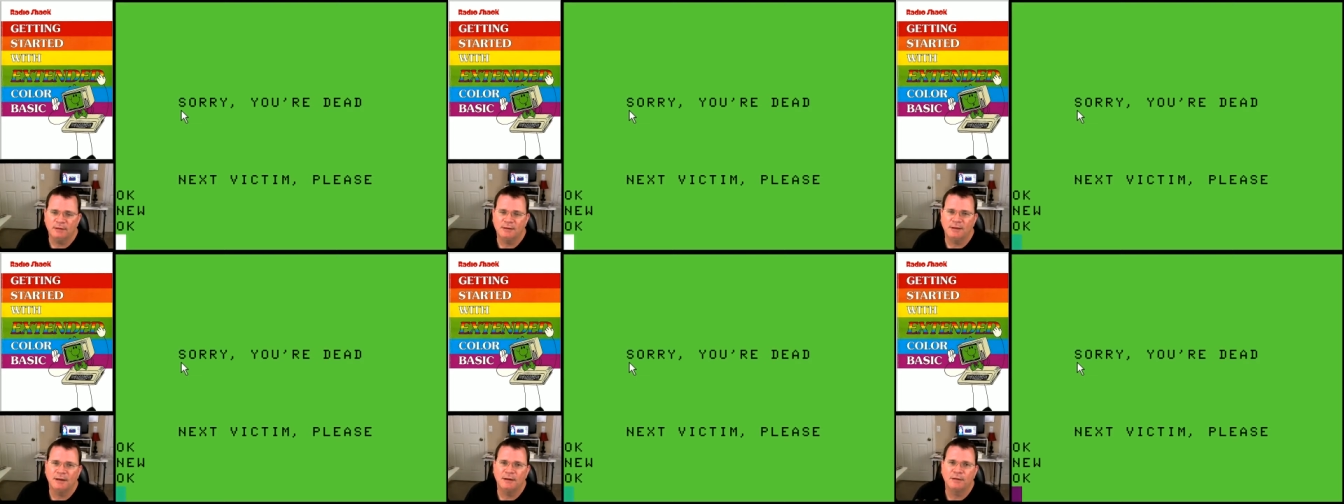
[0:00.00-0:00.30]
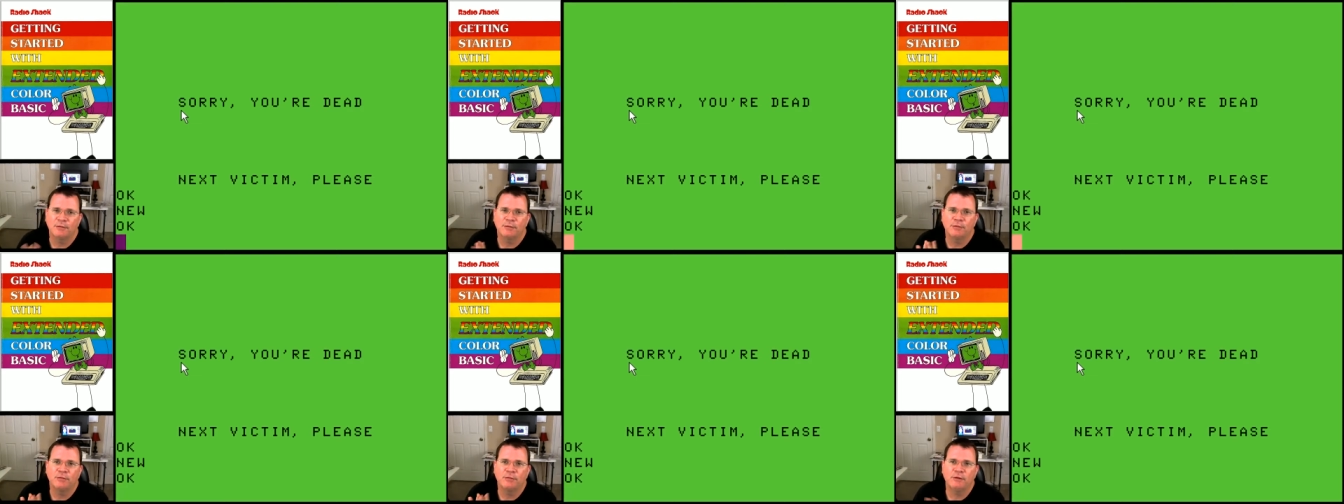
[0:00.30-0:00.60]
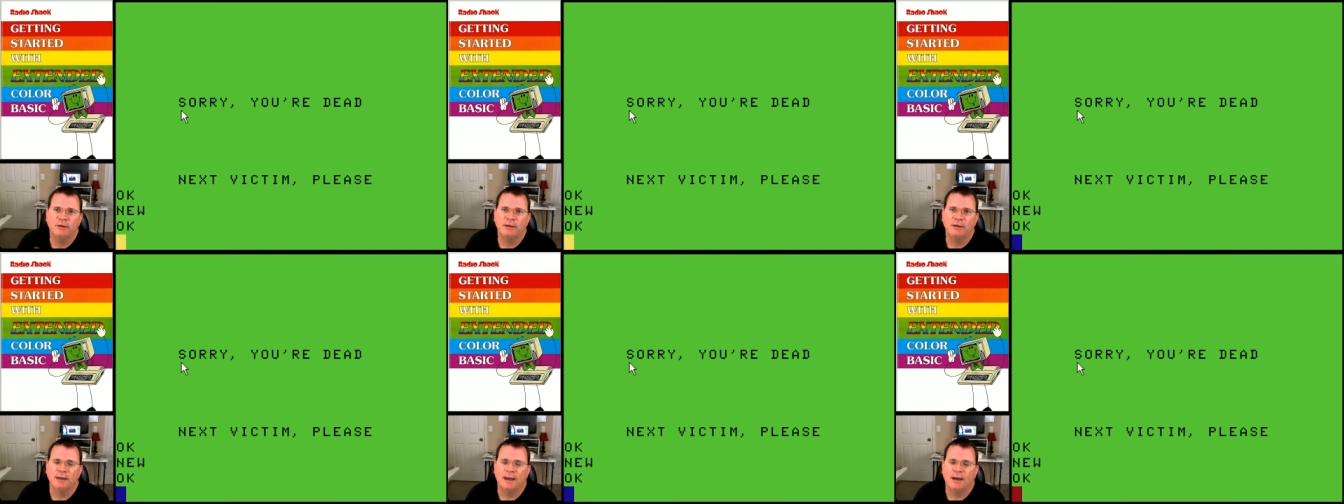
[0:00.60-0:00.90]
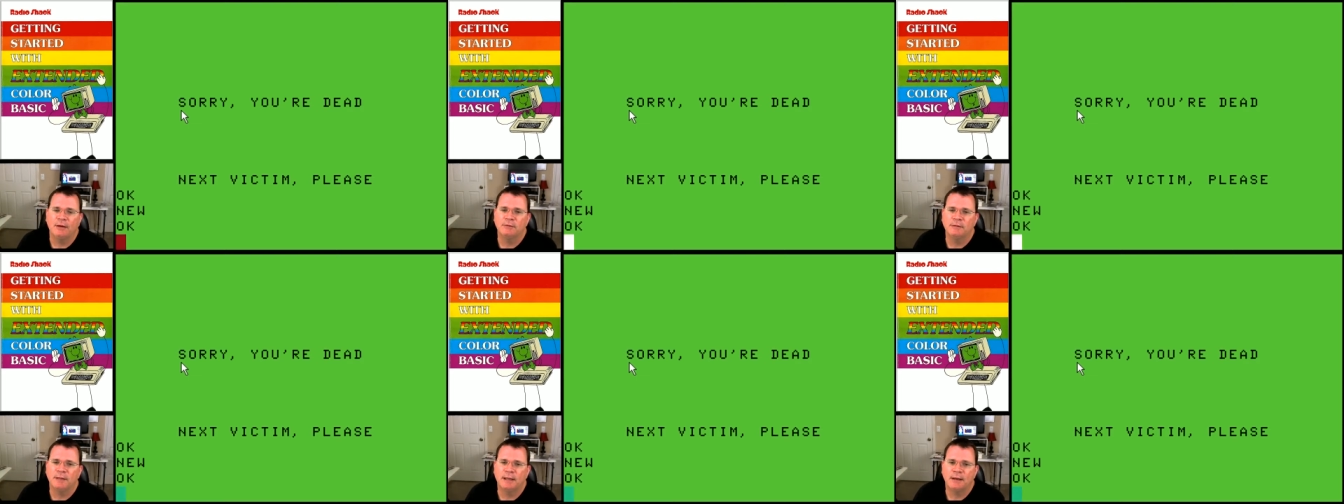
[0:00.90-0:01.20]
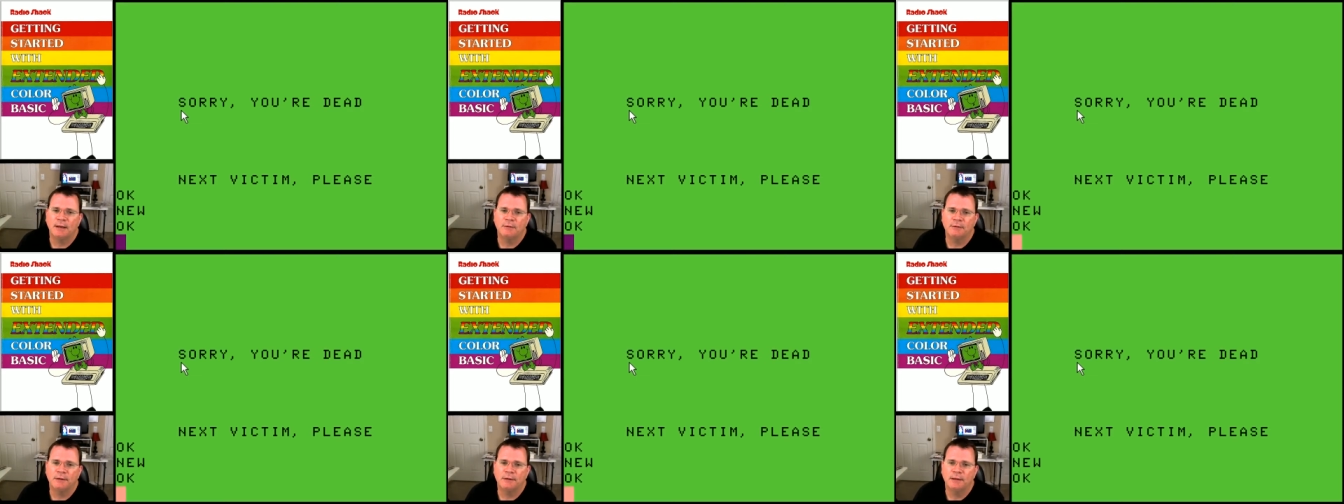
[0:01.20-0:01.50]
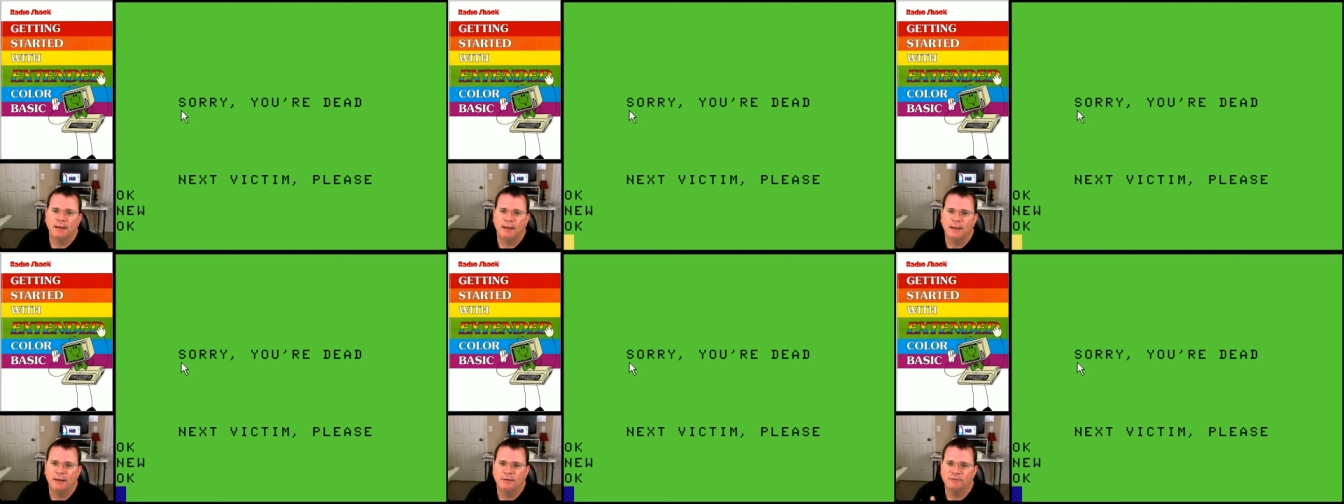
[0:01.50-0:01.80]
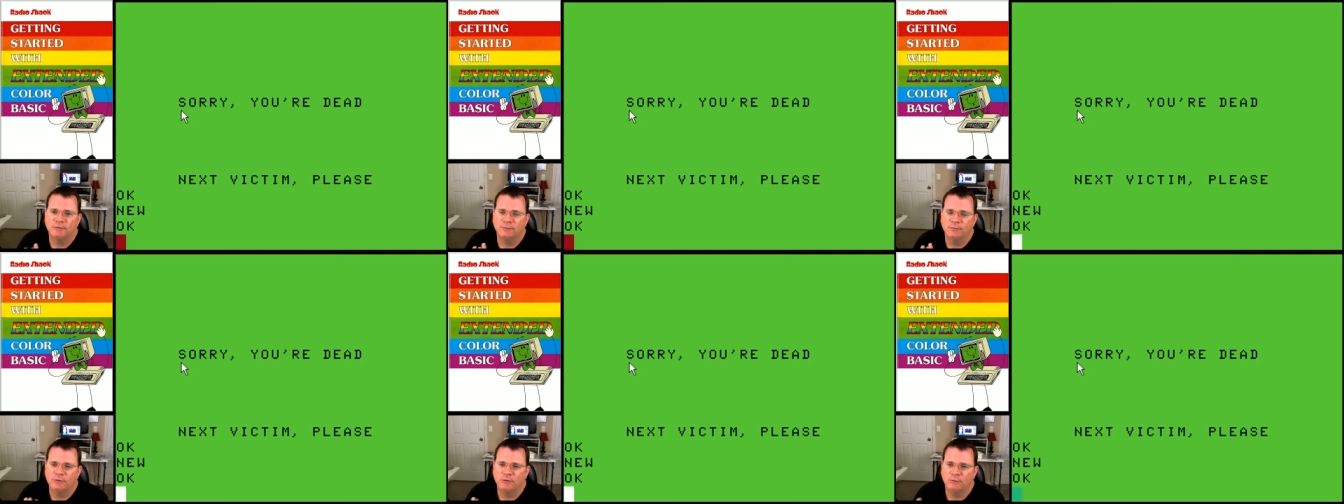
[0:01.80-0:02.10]
to kind of think out loud as
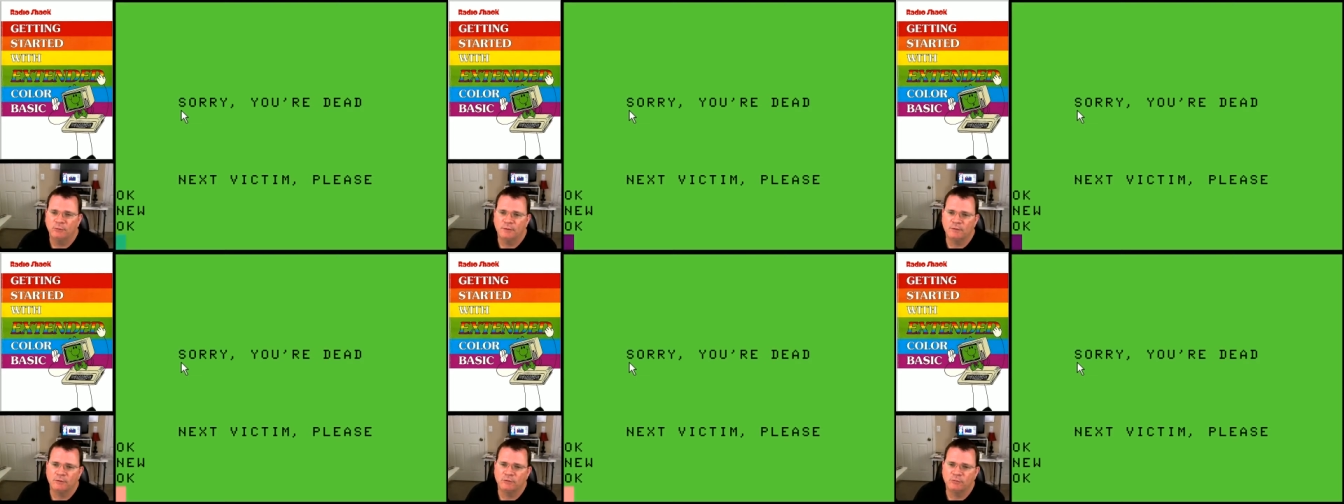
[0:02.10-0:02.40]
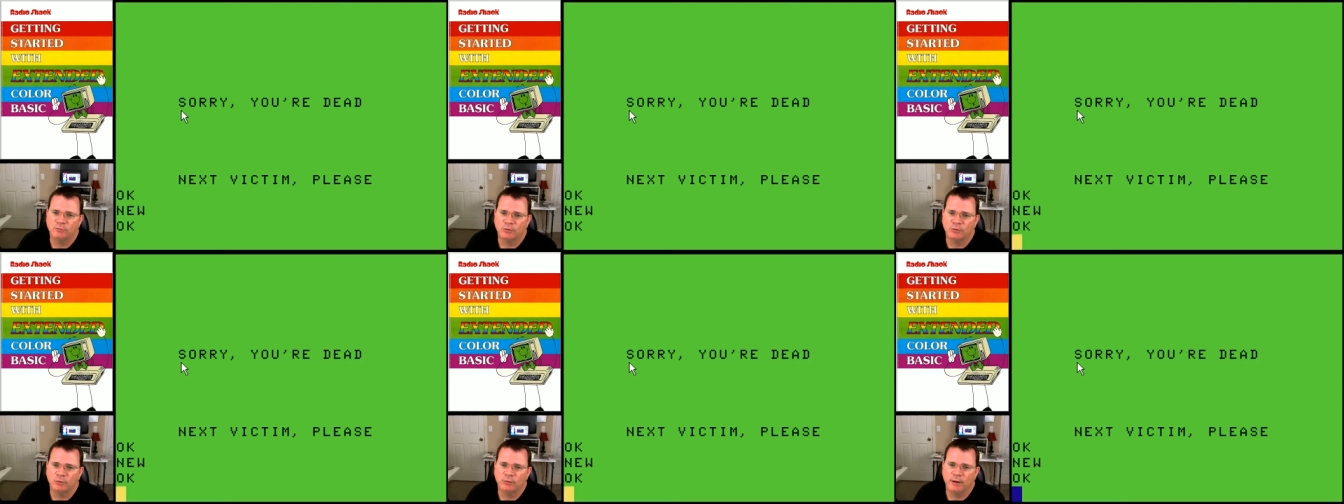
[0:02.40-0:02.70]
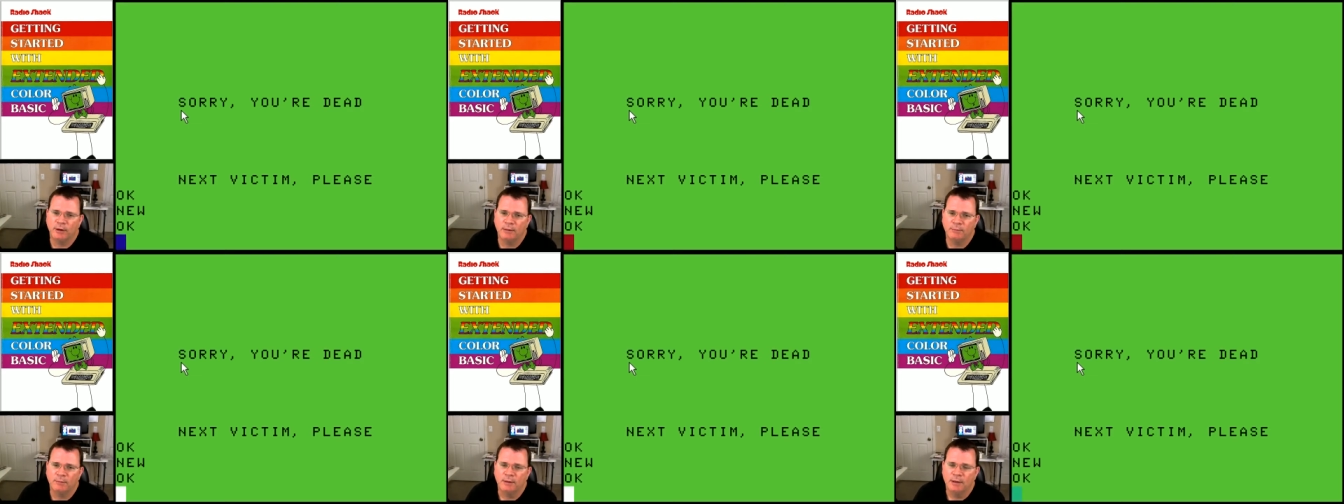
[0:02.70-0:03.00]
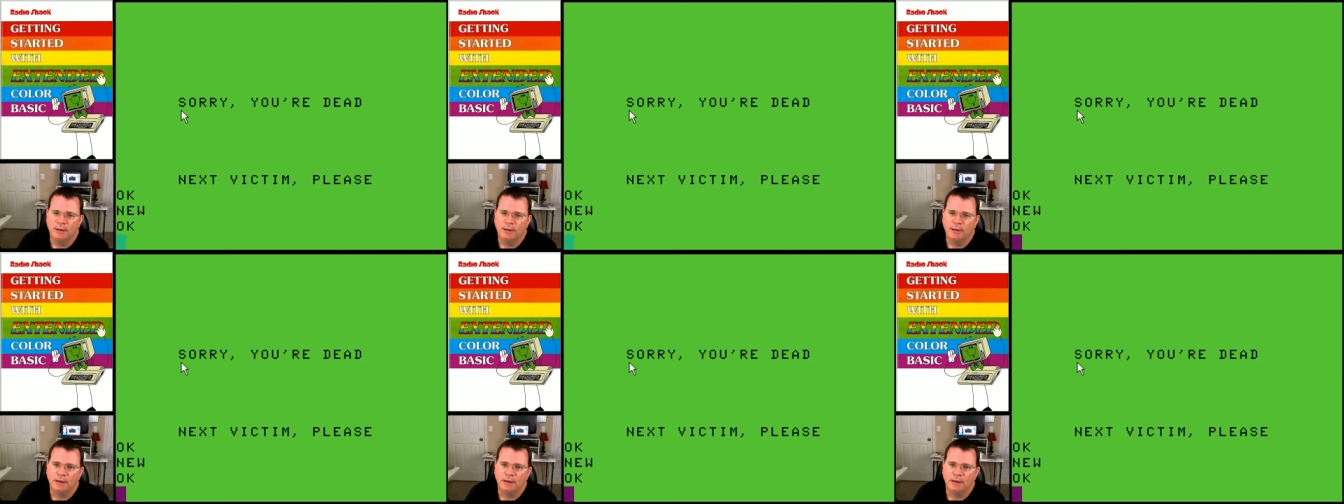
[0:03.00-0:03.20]
I'm doing this program.